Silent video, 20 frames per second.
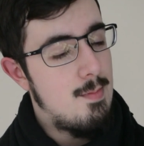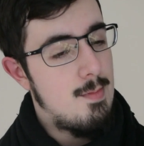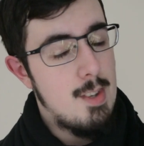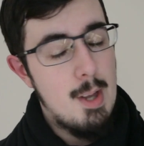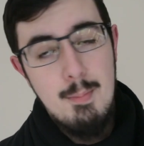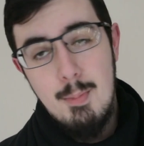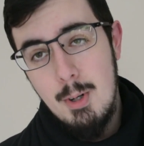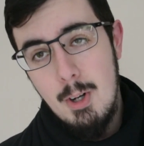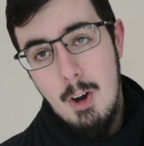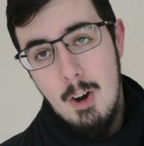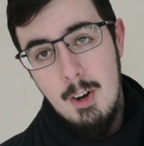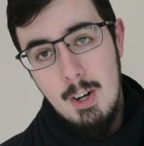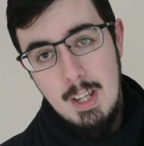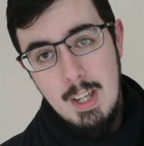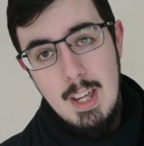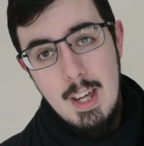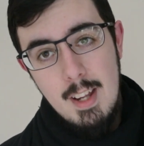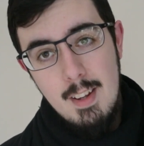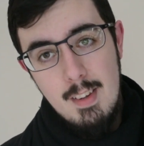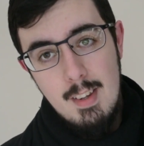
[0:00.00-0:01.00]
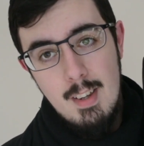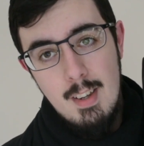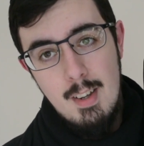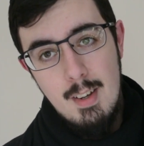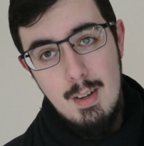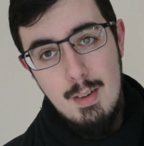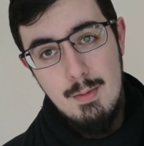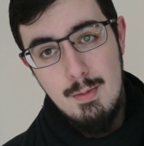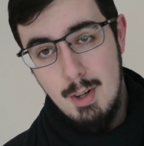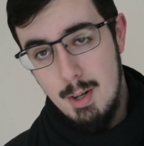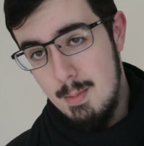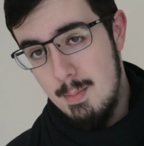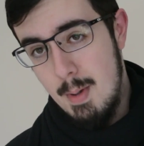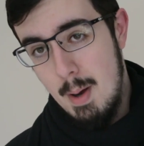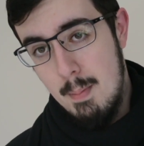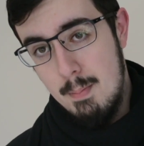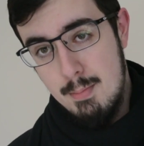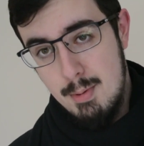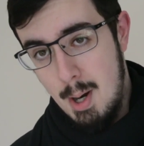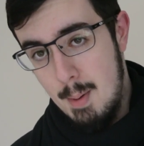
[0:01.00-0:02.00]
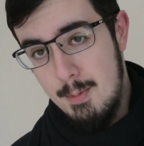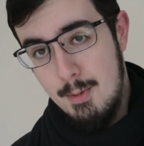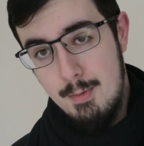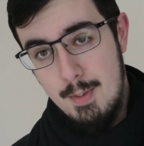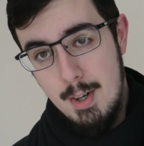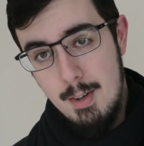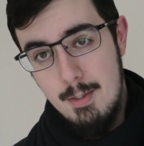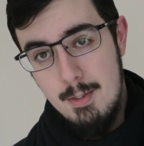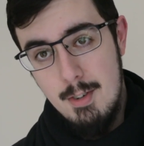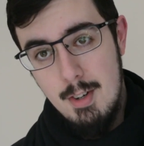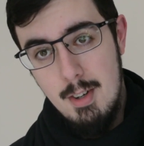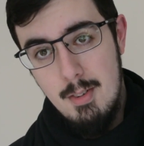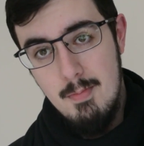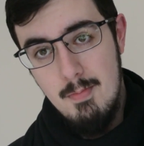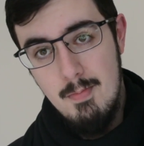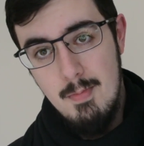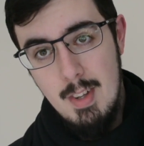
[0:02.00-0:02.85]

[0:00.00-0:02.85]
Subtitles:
Temple Guard kit from Props Foundry.